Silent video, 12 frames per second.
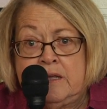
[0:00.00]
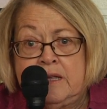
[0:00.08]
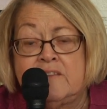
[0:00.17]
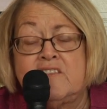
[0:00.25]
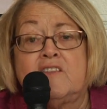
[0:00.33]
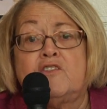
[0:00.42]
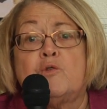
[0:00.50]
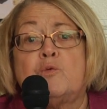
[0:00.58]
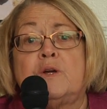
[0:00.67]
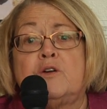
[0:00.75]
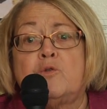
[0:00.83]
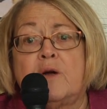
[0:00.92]
Is it the
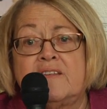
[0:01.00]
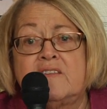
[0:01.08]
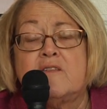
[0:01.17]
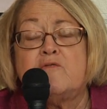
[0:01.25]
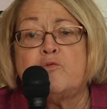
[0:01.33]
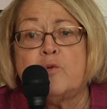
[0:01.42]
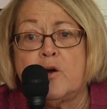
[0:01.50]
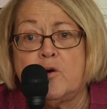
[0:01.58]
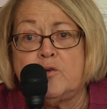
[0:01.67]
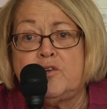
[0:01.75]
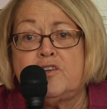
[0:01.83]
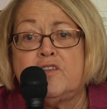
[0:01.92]
regressive
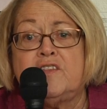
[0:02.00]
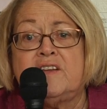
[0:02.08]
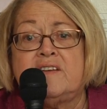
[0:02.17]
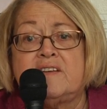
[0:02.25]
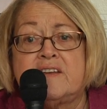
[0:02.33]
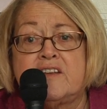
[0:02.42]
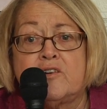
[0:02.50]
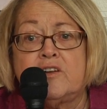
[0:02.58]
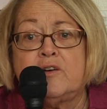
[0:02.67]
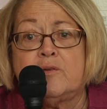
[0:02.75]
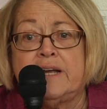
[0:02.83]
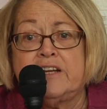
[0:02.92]
road to the
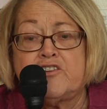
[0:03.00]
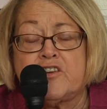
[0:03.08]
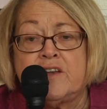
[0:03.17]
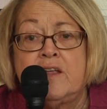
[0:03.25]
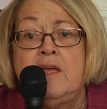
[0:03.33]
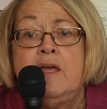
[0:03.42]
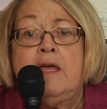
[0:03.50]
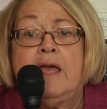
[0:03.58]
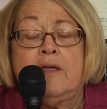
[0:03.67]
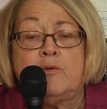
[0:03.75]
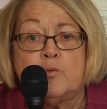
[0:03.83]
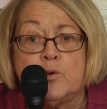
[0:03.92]
deterioration
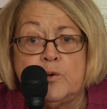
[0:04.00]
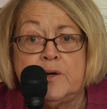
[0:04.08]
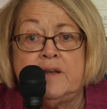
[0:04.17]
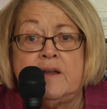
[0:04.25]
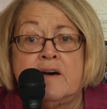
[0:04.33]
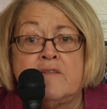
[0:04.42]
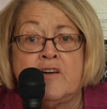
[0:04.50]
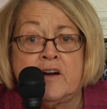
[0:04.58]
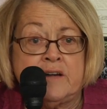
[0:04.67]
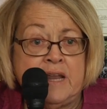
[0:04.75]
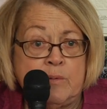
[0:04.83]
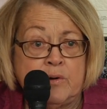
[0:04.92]
and ruin of our
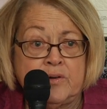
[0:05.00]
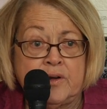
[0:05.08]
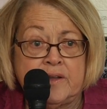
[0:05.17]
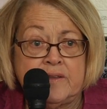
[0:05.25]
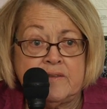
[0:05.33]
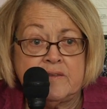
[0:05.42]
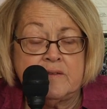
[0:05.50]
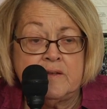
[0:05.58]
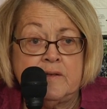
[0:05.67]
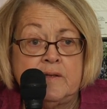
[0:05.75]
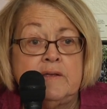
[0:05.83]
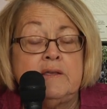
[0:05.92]
neighborhoods?
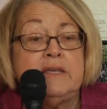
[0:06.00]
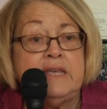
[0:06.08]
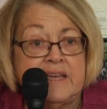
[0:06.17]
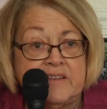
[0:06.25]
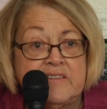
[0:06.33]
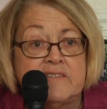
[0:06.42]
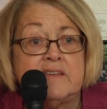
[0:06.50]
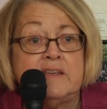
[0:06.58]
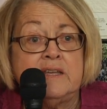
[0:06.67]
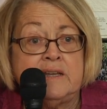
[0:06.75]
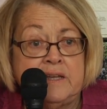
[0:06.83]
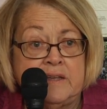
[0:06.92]
Yes,
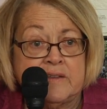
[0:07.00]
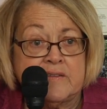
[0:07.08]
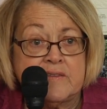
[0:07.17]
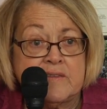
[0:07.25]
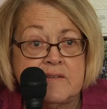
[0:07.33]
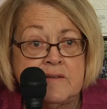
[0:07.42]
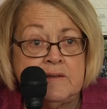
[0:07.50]
it is.